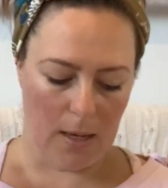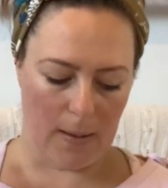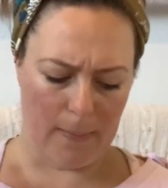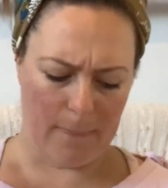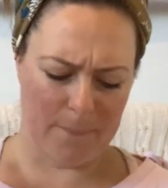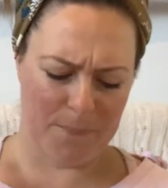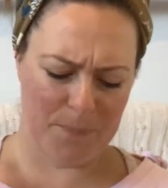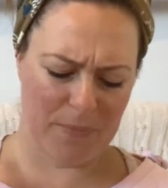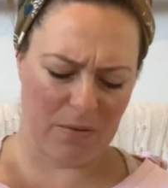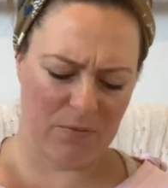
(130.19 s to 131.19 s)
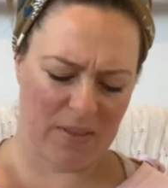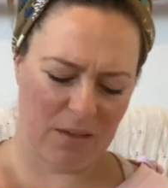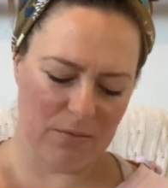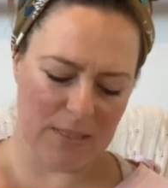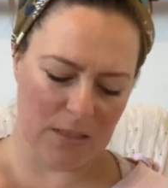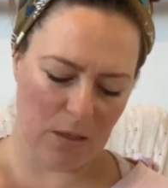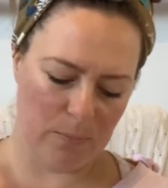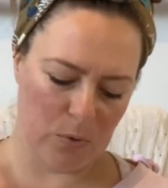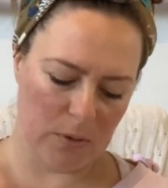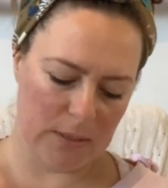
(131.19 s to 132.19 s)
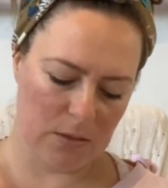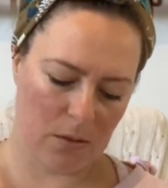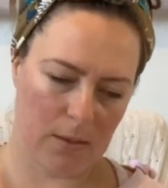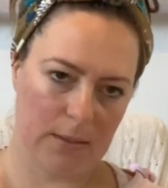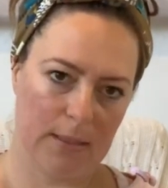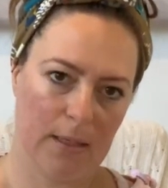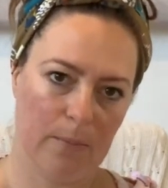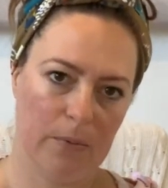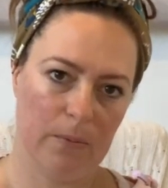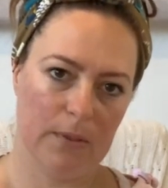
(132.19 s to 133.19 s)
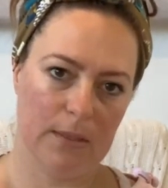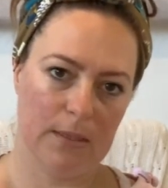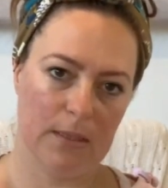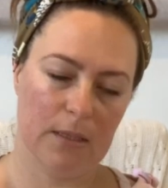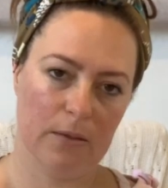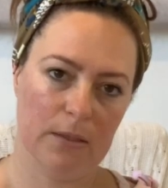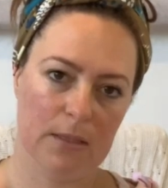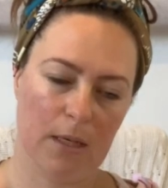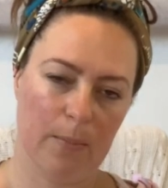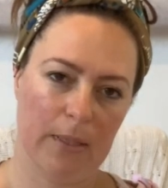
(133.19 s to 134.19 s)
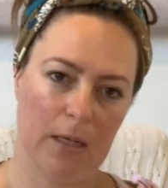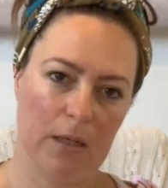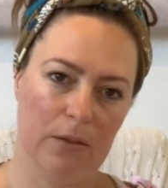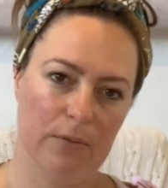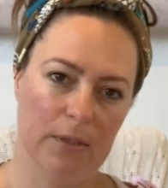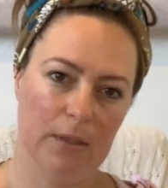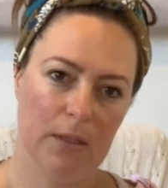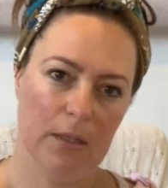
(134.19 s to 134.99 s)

And for that reason, I'm not entirely happy with the detail that's coming out of it.